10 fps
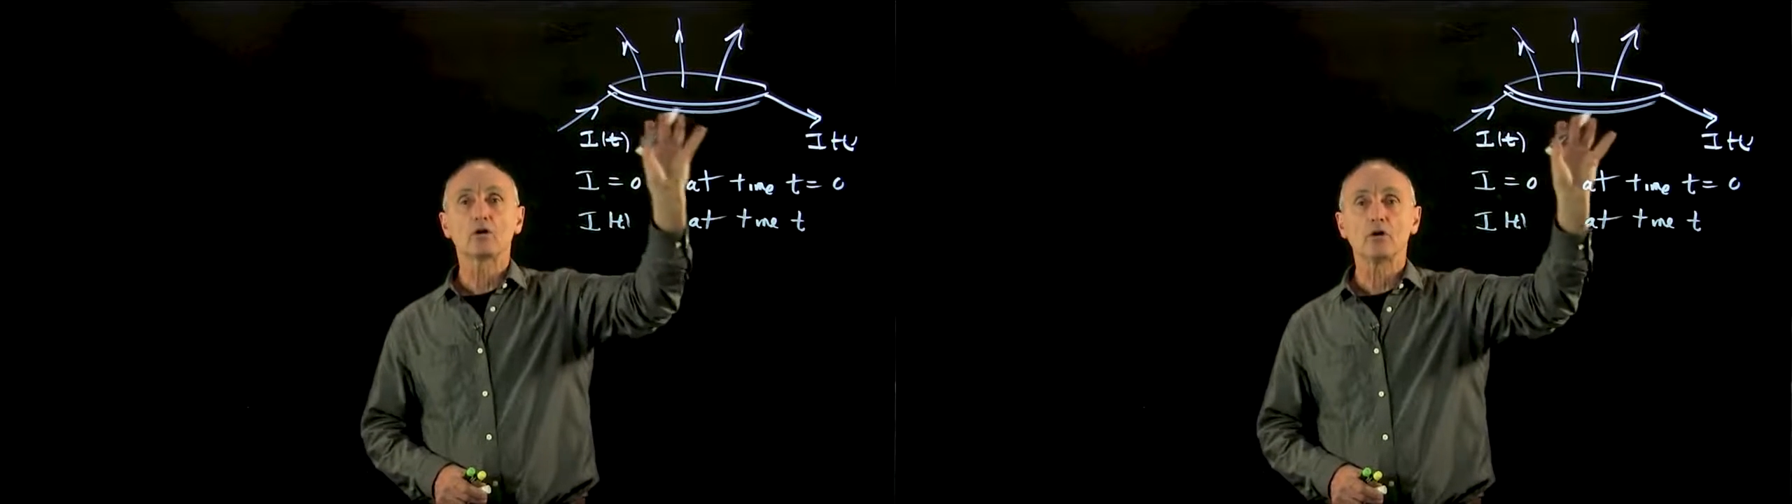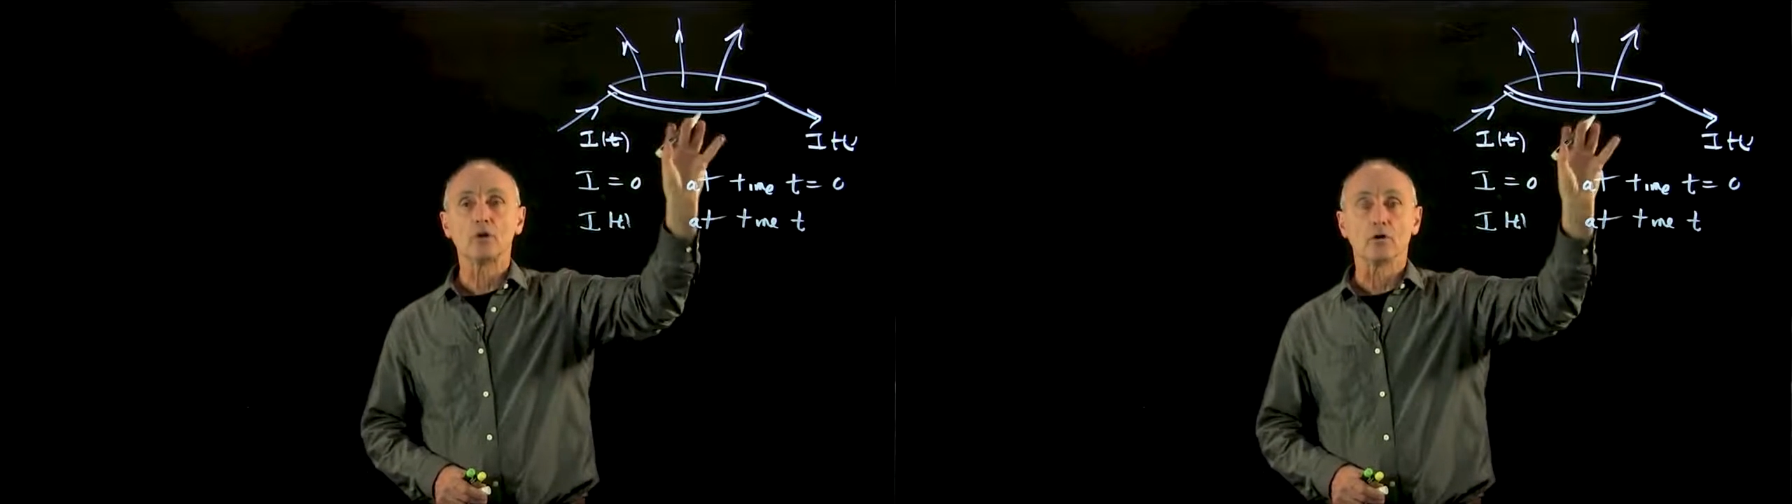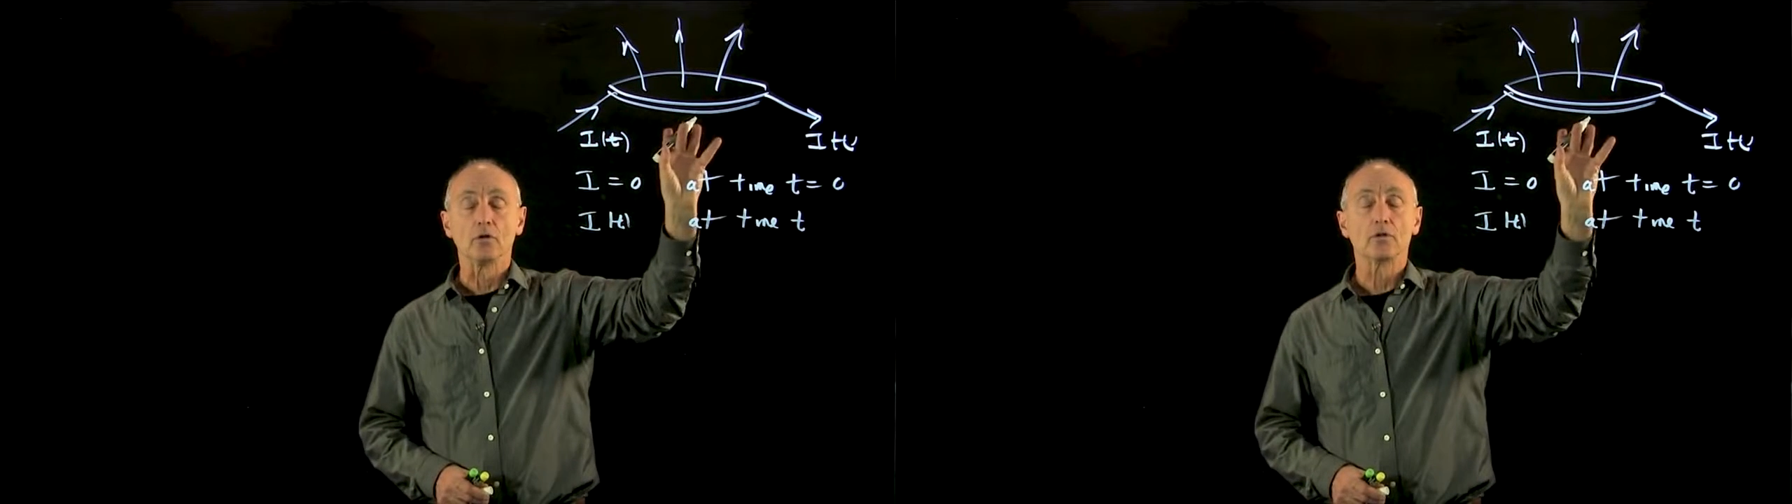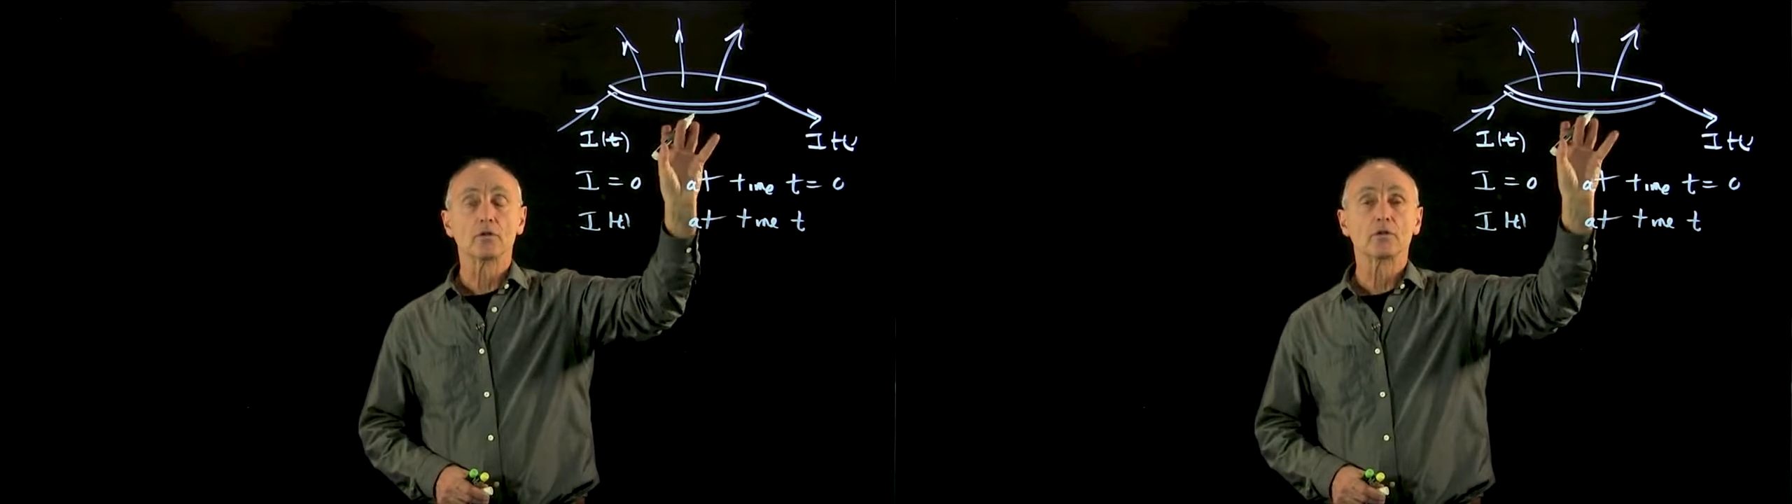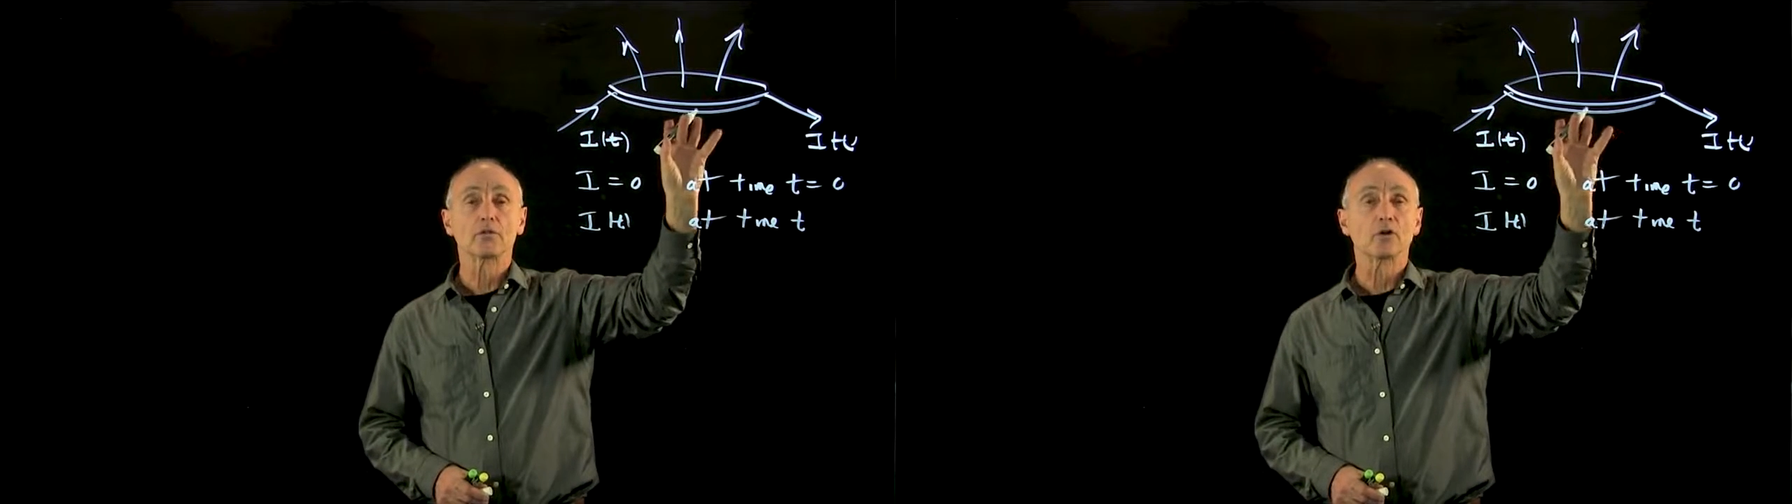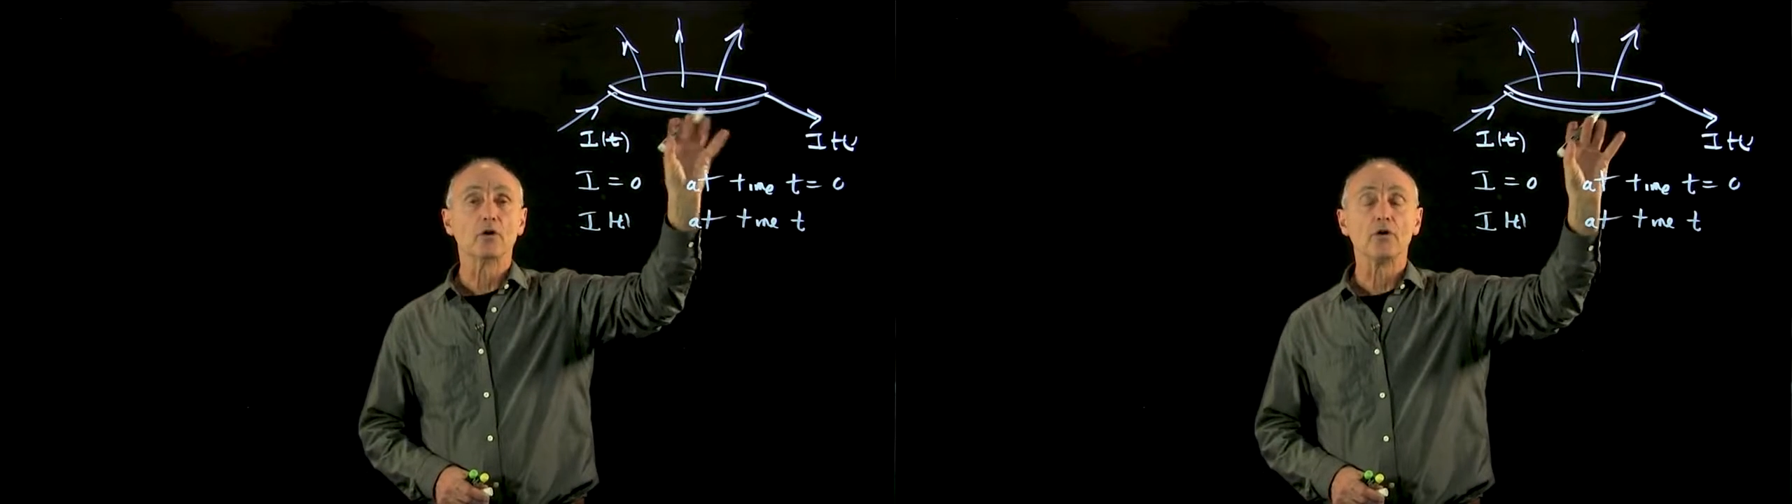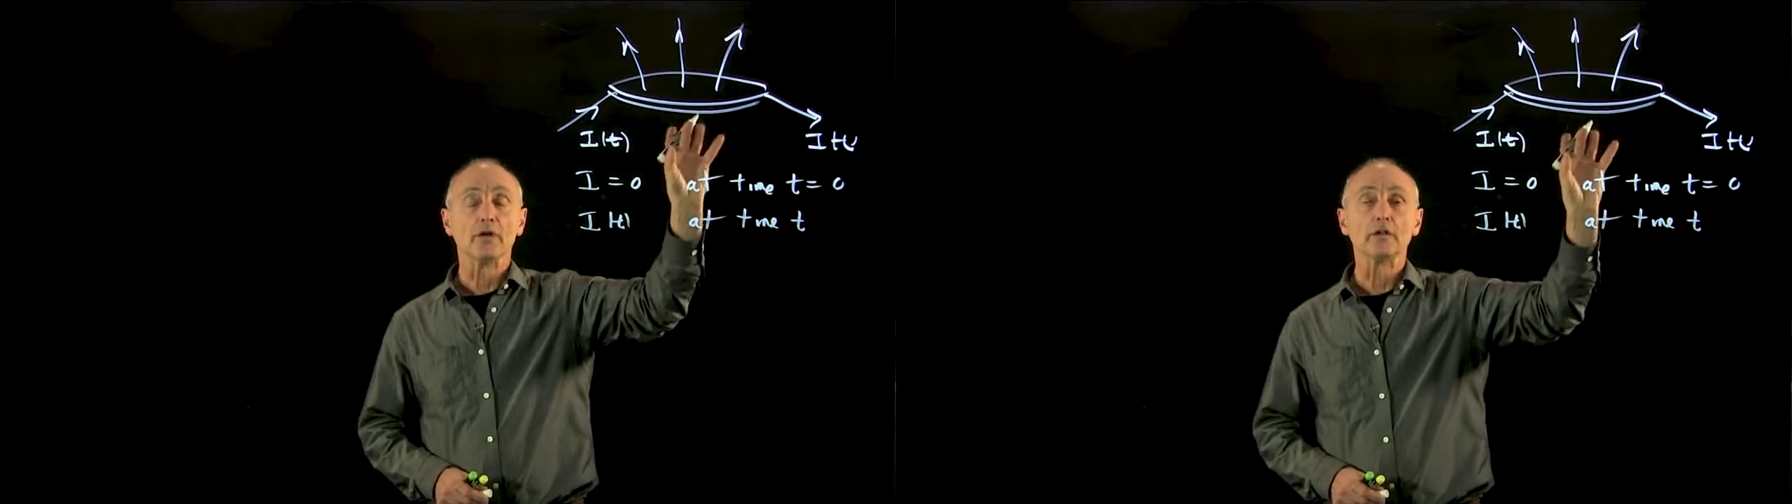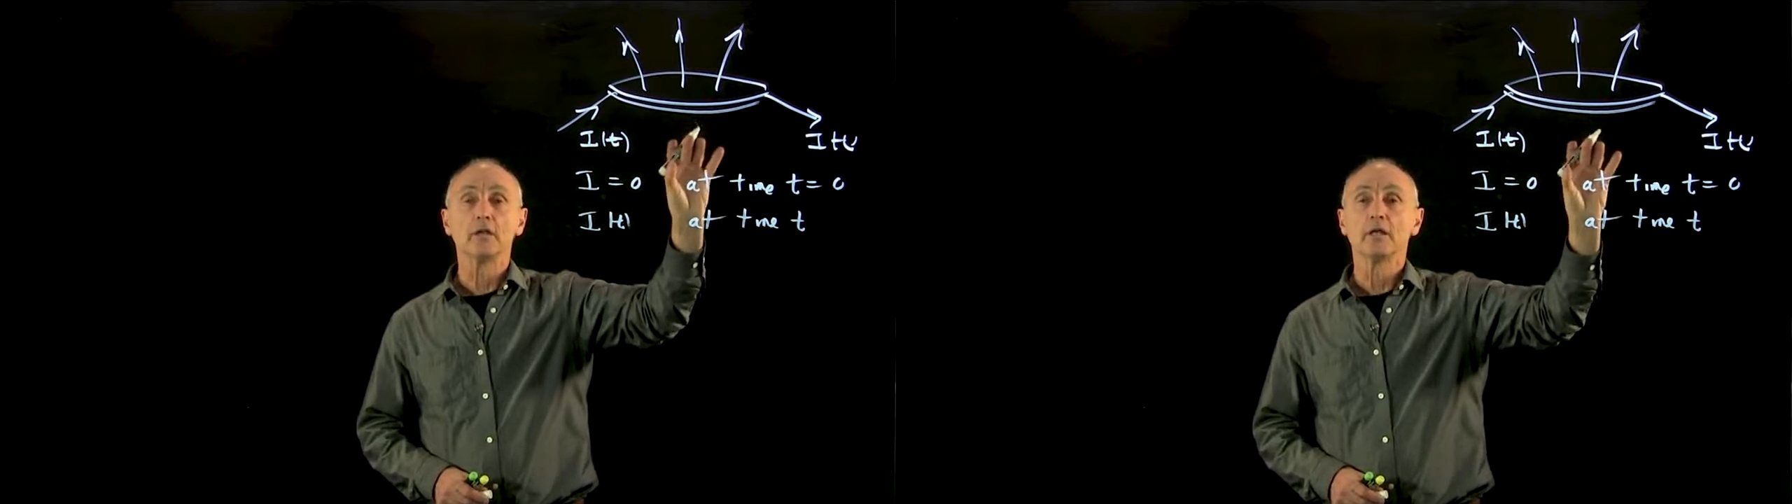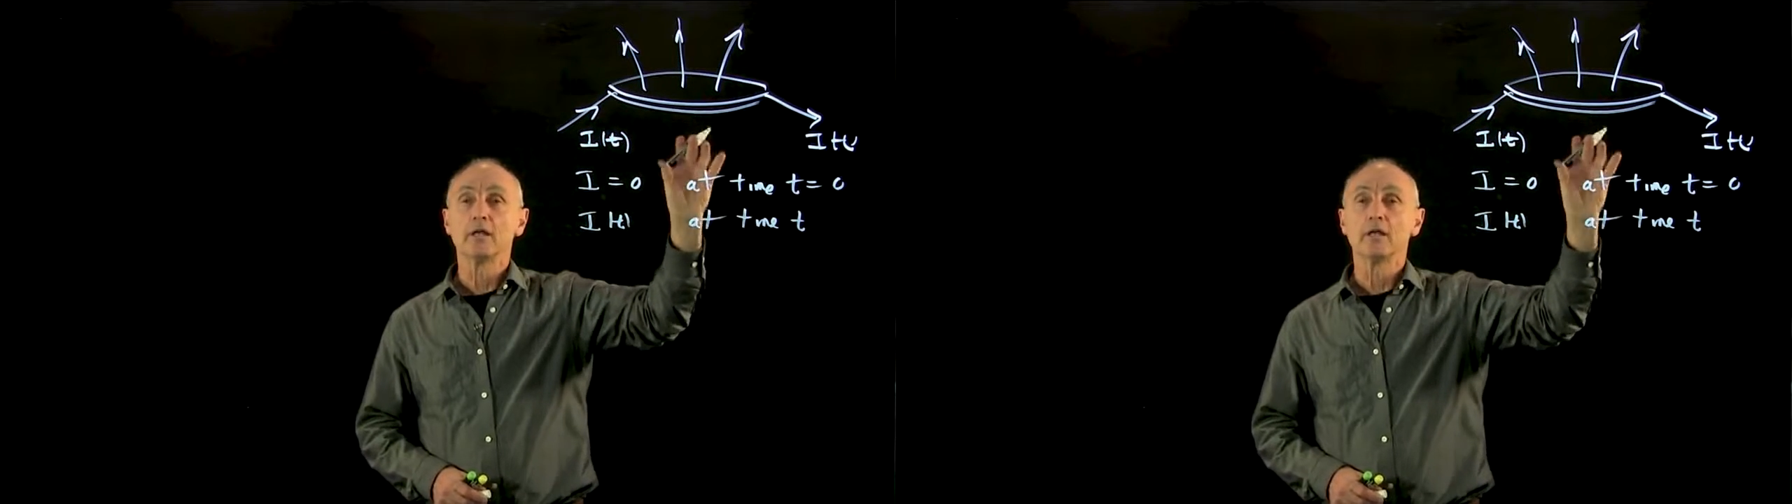the current,